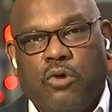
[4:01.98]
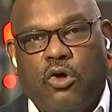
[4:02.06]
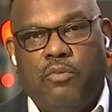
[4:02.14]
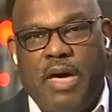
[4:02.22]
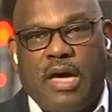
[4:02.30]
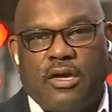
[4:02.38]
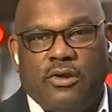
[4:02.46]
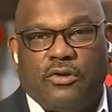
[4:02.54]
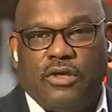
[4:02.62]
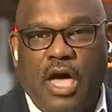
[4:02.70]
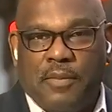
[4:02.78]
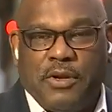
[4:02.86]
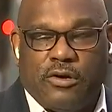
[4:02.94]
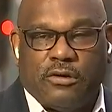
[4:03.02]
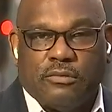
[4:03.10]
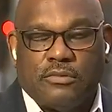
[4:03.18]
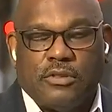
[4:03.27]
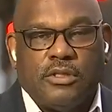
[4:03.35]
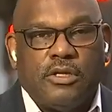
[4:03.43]
roll back an odometer.
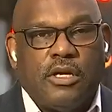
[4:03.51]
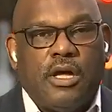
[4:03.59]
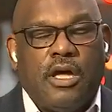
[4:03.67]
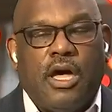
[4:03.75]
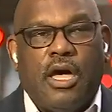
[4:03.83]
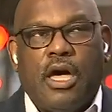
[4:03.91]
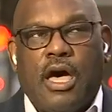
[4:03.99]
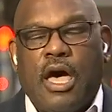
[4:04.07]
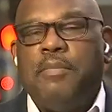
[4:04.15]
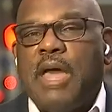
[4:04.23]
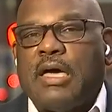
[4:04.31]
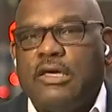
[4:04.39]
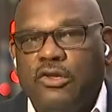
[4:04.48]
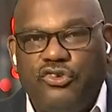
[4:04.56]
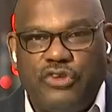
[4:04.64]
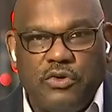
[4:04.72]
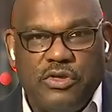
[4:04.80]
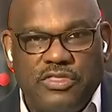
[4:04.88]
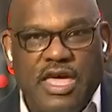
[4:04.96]
I'm not going to
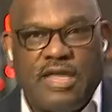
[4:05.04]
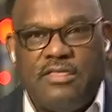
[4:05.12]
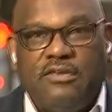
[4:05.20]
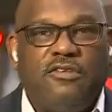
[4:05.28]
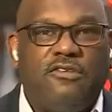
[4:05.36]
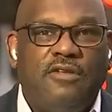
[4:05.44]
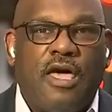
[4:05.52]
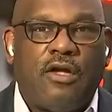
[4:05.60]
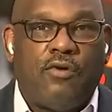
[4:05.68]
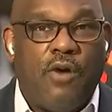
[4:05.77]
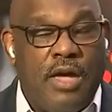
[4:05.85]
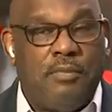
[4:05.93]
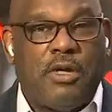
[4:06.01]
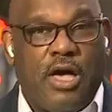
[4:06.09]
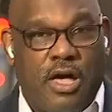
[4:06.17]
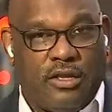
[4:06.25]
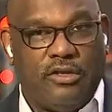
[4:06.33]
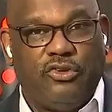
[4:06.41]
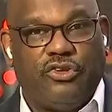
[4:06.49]
show you that. This is not crime
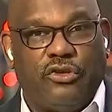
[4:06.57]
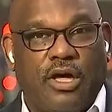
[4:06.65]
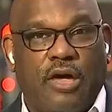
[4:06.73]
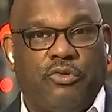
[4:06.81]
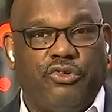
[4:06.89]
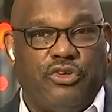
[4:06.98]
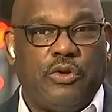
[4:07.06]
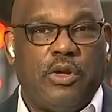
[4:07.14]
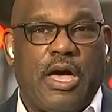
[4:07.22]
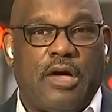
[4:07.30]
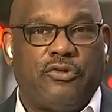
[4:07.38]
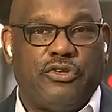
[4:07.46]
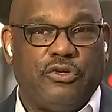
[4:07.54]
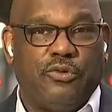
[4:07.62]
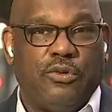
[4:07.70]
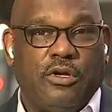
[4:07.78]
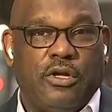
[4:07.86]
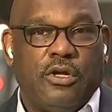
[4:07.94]
college. I will show you how to